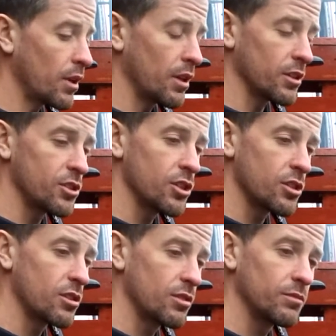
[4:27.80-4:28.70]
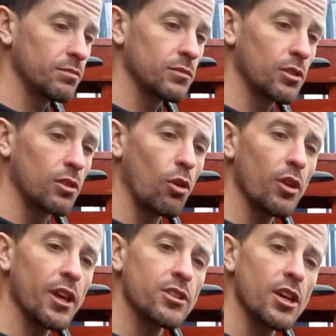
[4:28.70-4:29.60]
It's just
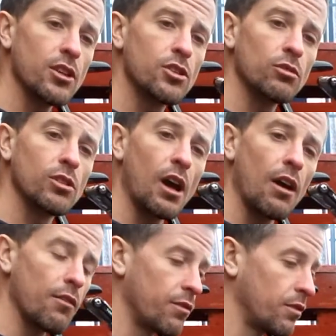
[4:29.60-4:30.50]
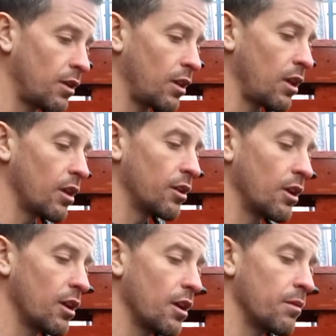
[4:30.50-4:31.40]
totally essential to have a little
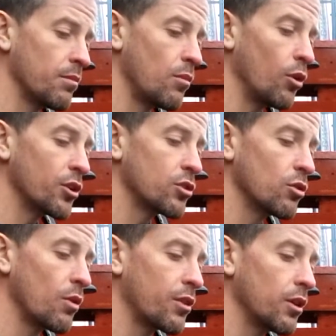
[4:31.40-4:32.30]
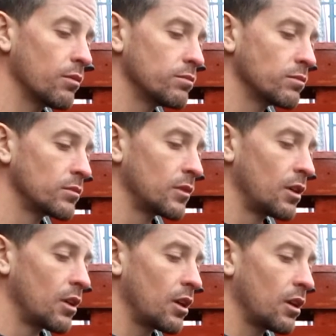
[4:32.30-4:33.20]
multi-tool with you,
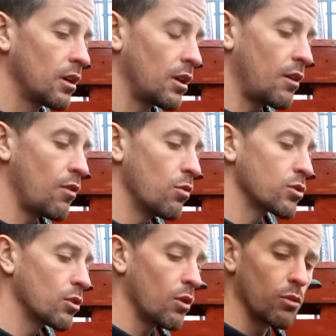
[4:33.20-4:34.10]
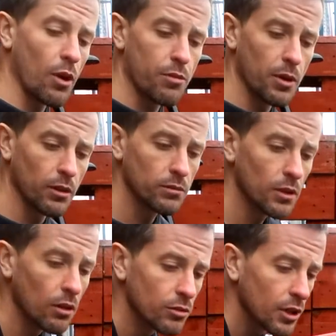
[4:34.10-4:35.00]
and I've always got one with me
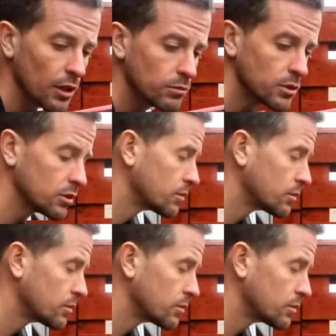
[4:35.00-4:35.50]
at all times.